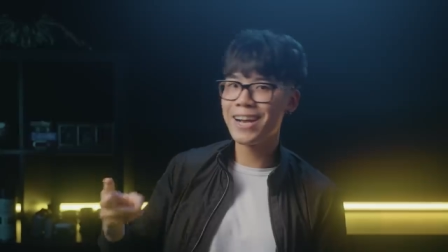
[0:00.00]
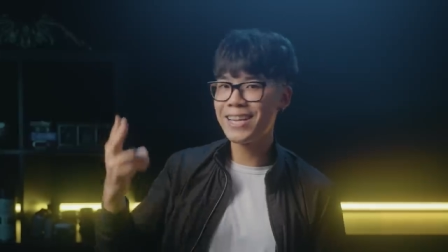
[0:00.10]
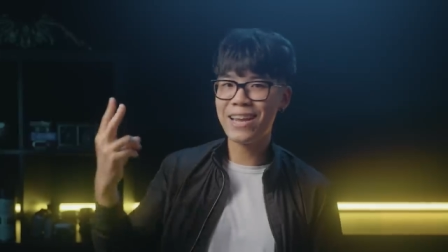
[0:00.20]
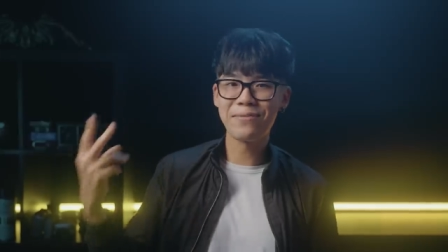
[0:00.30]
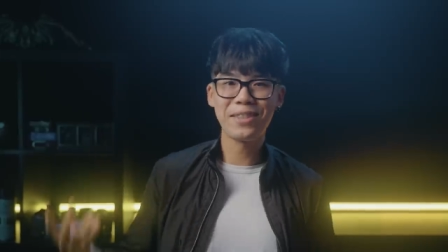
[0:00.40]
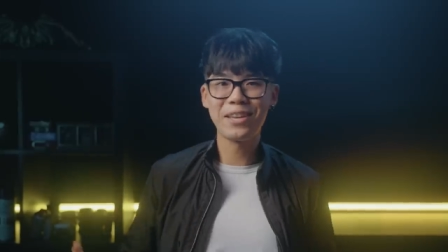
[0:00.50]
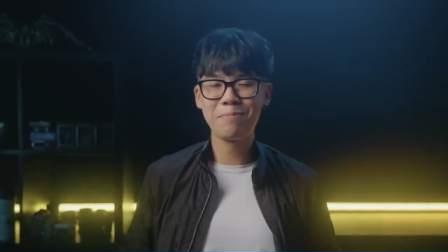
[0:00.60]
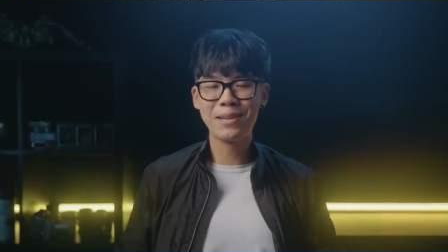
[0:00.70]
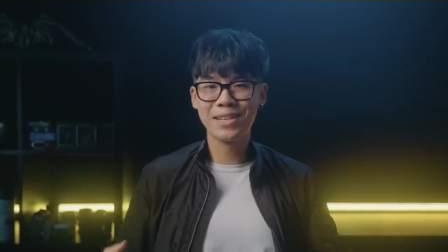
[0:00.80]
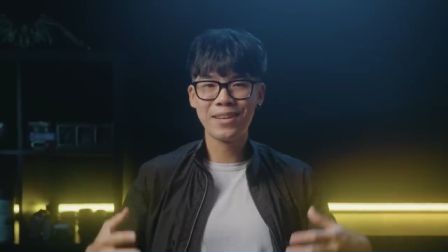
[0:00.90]
cutting
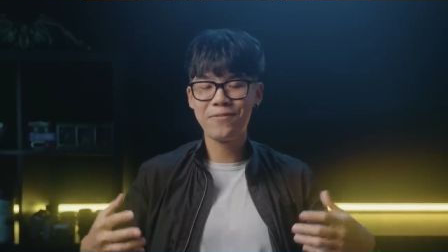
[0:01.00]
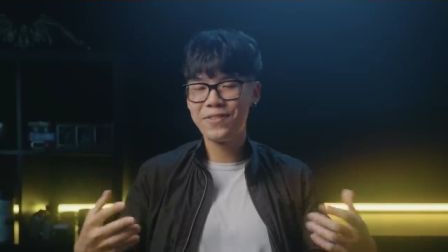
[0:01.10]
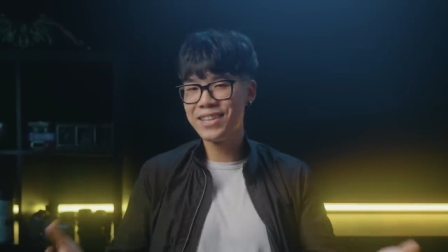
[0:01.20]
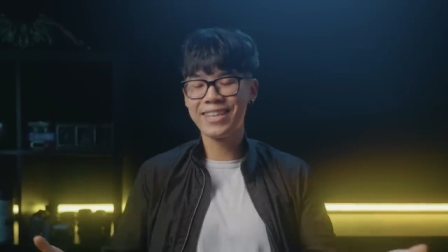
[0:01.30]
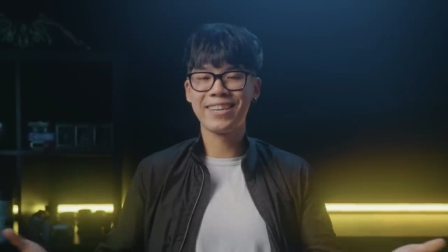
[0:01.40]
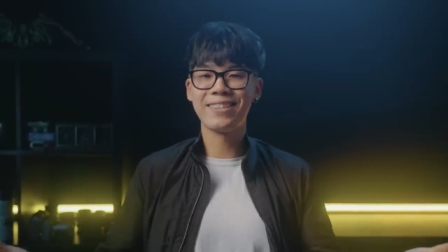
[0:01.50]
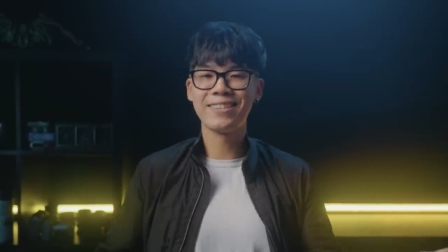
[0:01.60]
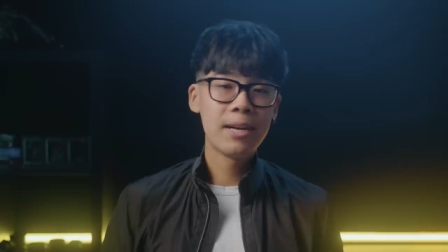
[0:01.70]
everything because I felt like it.